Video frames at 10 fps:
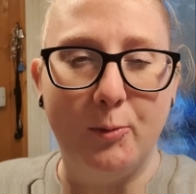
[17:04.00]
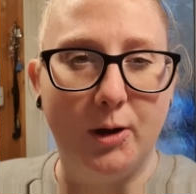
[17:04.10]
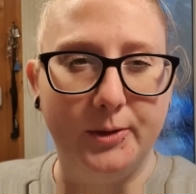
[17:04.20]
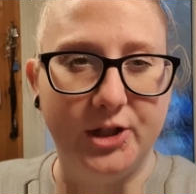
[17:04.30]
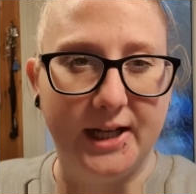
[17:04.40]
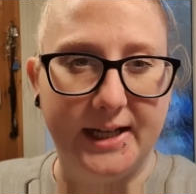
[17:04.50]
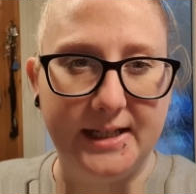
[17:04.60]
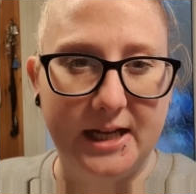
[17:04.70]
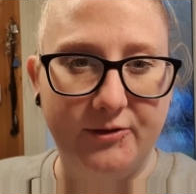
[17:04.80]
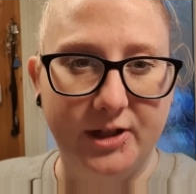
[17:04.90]
I'll probably check
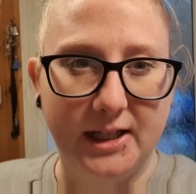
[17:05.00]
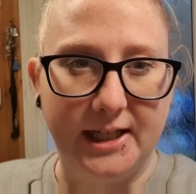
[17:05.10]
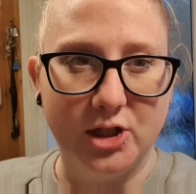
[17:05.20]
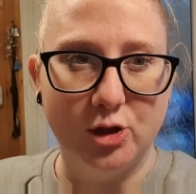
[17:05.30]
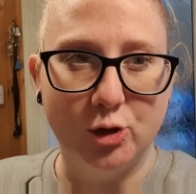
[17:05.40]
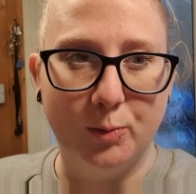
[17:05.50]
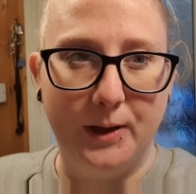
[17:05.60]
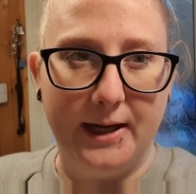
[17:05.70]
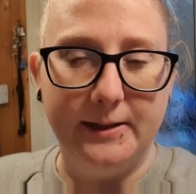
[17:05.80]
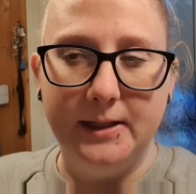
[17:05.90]
in definitely at
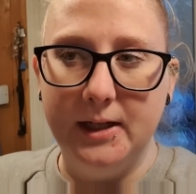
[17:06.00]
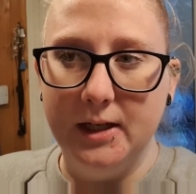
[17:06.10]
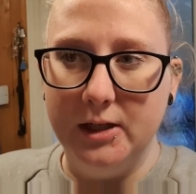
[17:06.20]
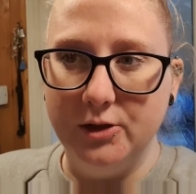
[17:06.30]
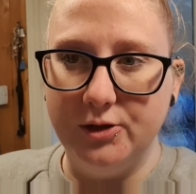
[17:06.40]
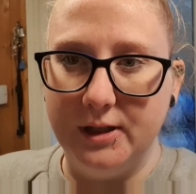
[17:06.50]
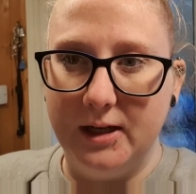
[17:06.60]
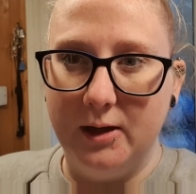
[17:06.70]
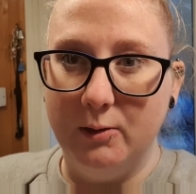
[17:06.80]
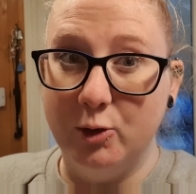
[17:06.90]
supper
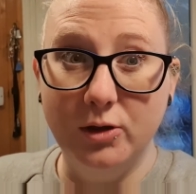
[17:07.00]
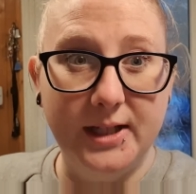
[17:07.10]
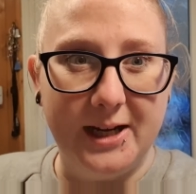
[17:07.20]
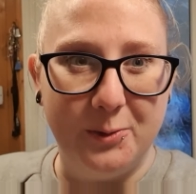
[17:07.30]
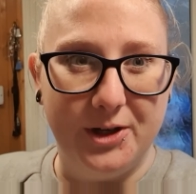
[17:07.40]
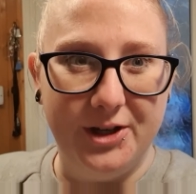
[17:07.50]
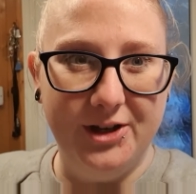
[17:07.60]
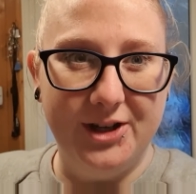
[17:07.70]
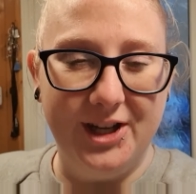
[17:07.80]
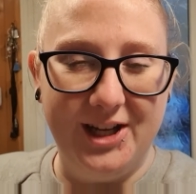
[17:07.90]
so good day at
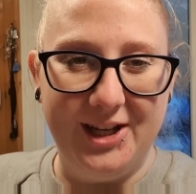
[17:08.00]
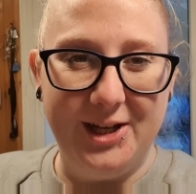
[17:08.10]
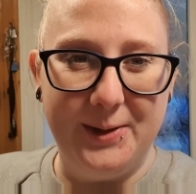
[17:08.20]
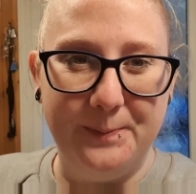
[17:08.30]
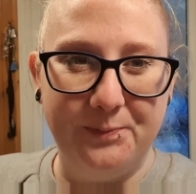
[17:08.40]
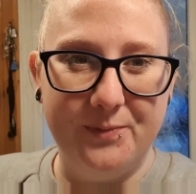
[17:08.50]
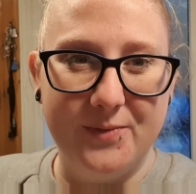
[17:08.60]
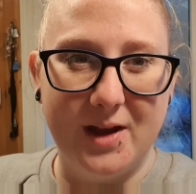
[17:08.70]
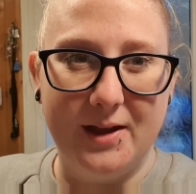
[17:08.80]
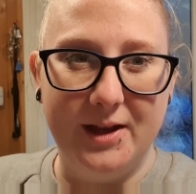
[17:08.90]
work um,
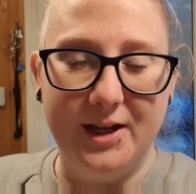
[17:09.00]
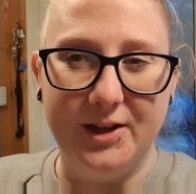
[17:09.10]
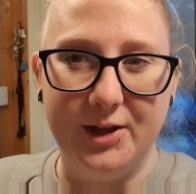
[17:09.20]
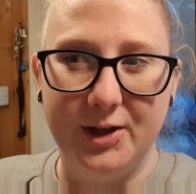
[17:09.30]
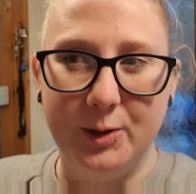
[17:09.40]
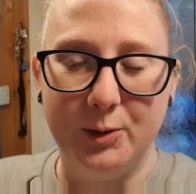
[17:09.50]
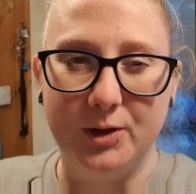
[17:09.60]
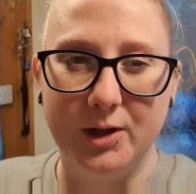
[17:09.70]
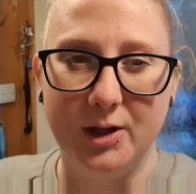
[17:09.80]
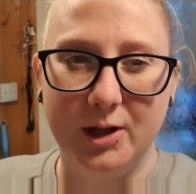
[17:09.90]
uh, the
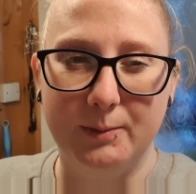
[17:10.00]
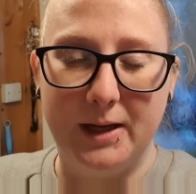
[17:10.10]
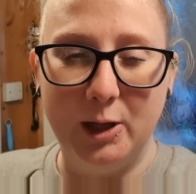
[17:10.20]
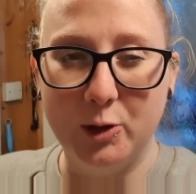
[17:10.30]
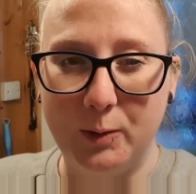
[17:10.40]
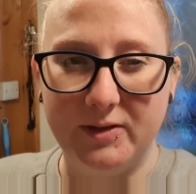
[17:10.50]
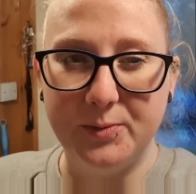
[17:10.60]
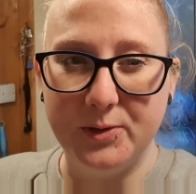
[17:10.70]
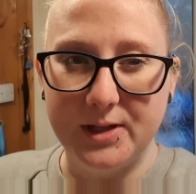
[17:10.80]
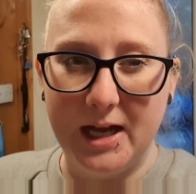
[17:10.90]
my local
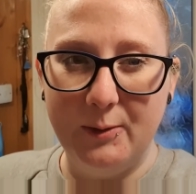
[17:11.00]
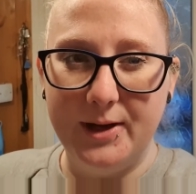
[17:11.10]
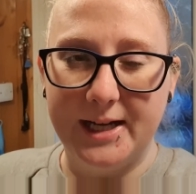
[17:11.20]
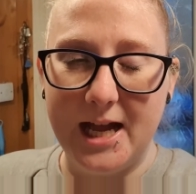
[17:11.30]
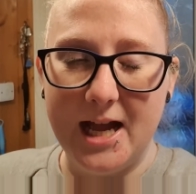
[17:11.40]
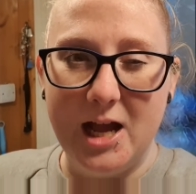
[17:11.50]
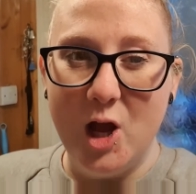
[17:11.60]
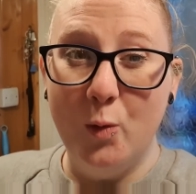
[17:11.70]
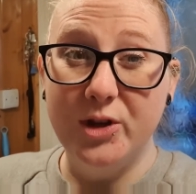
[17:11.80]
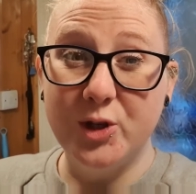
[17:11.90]
Wetherspoons that I work at
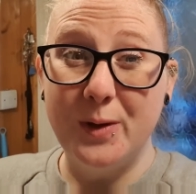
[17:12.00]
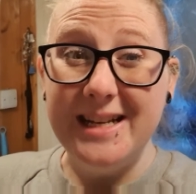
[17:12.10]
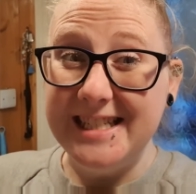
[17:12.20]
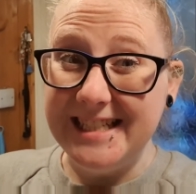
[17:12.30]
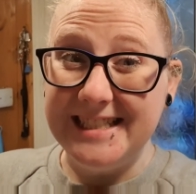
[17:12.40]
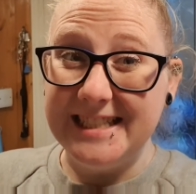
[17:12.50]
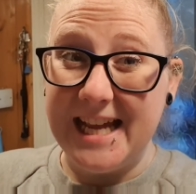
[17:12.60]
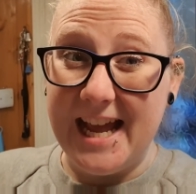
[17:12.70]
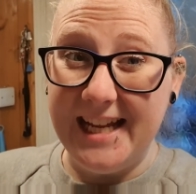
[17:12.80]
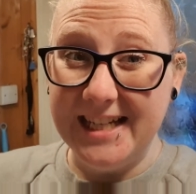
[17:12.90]
was 20
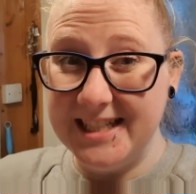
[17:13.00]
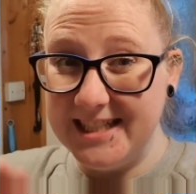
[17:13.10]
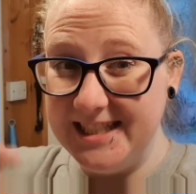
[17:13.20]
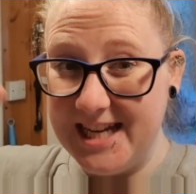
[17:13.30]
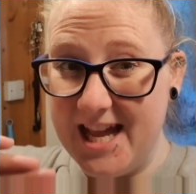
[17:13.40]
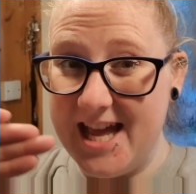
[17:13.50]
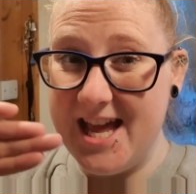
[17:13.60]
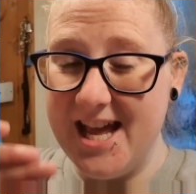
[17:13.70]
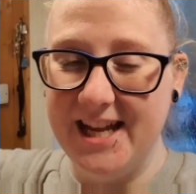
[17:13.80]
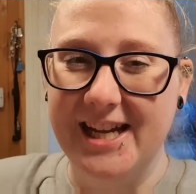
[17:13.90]
today.
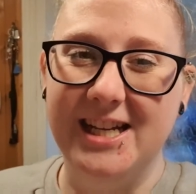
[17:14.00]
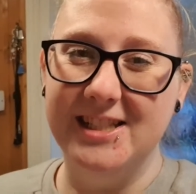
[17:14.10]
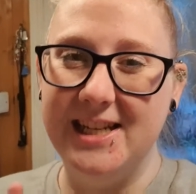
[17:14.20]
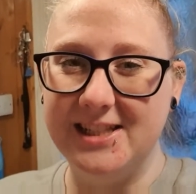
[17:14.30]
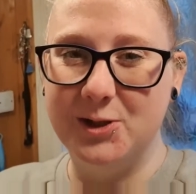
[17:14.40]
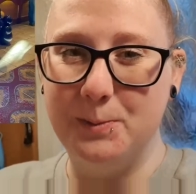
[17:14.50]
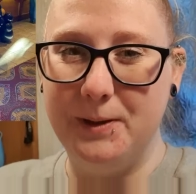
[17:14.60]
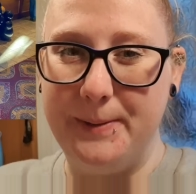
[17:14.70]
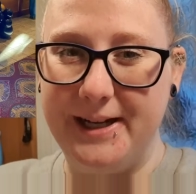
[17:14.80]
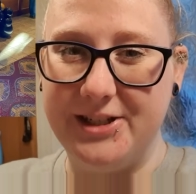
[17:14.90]
Yay! So here's a
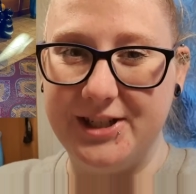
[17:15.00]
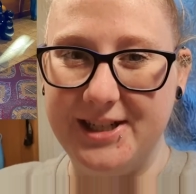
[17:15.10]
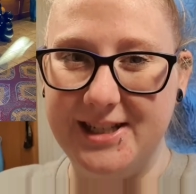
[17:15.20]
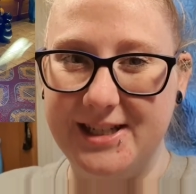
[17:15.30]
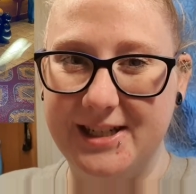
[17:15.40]
couple of pictures.